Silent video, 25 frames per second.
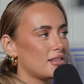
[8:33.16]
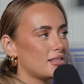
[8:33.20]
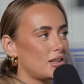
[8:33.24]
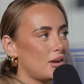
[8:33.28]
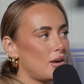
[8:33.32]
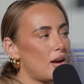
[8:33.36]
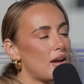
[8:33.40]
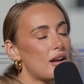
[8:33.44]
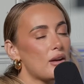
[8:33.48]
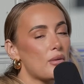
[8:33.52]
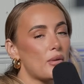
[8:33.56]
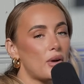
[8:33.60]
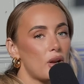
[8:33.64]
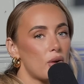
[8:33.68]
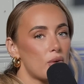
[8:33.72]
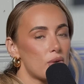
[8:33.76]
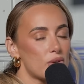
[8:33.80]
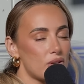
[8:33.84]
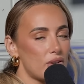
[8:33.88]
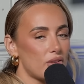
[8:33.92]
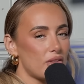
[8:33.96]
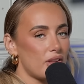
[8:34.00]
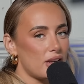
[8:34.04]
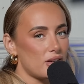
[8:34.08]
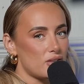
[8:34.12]
So anyone who
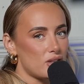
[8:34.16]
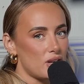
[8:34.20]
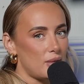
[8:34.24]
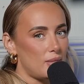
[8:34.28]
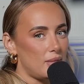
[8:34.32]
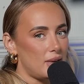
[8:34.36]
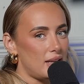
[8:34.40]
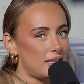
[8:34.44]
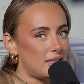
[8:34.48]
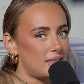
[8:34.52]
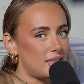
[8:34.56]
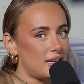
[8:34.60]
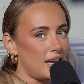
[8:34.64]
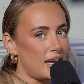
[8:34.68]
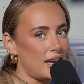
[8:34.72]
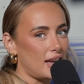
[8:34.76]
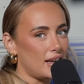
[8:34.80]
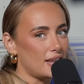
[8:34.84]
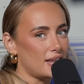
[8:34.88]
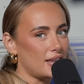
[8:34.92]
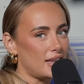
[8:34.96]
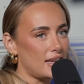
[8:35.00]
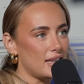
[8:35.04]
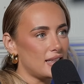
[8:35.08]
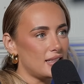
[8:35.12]
was on that trip
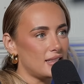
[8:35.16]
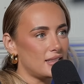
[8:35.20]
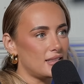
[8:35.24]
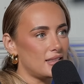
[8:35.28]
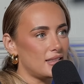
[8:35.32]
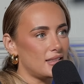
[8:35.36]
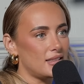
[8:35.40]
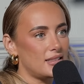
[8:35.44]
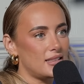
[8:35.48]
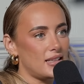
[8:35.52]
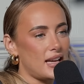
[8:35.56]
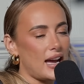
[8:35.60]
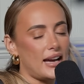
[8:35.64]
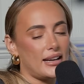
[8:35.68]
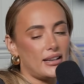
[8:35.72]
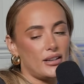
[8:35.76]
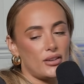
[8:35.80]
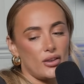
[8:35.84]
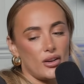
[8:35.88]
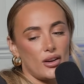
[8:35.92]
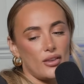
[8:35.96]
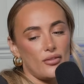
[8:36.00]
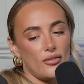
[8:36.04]
listening, he's added on a